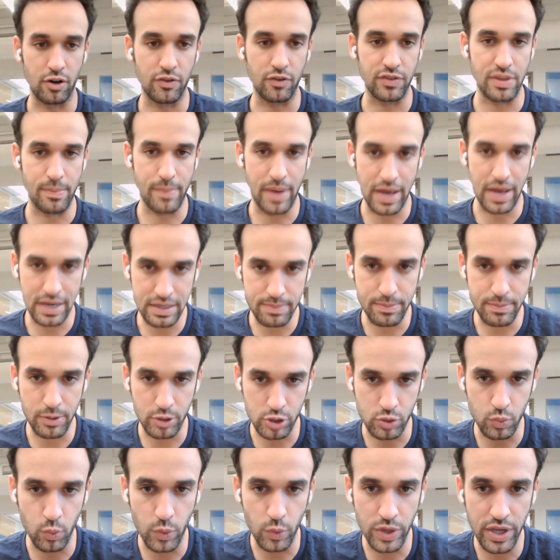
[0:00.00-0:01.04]
a lot of demand
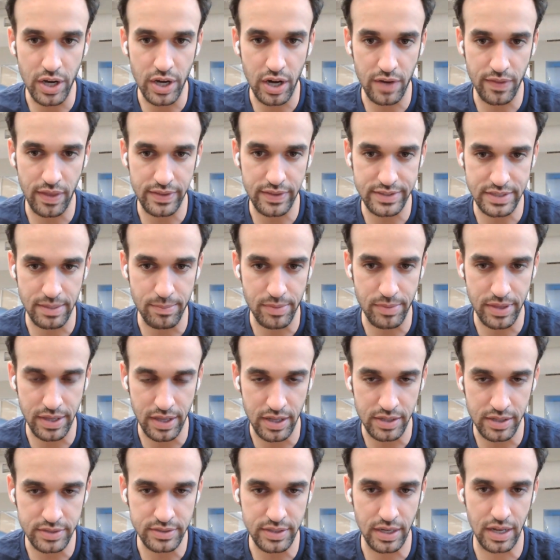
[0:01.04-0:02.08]
because we are that something
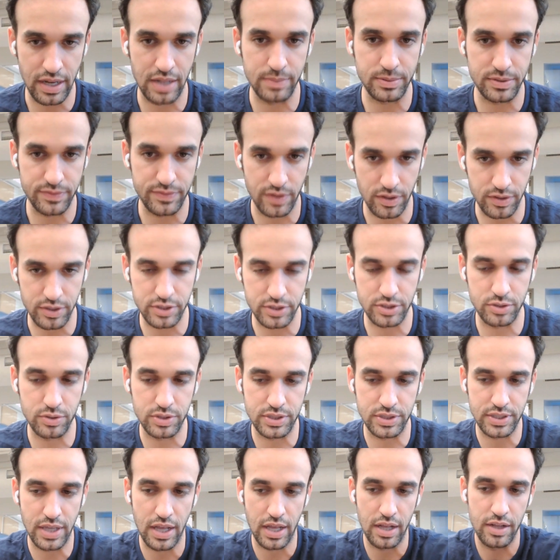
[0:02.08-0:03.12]
else that helps founders to
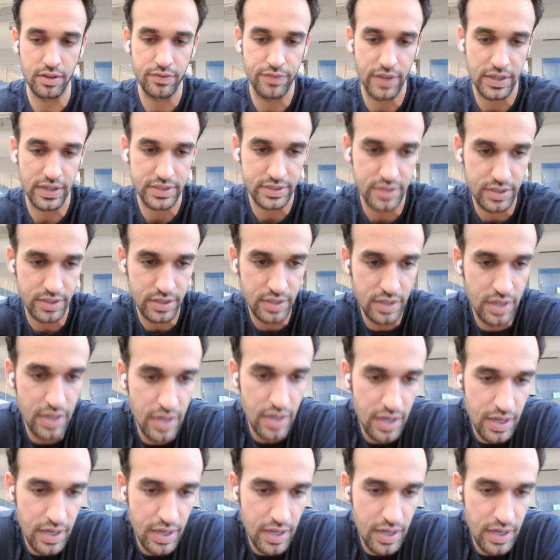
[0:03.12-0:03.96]
scale faster.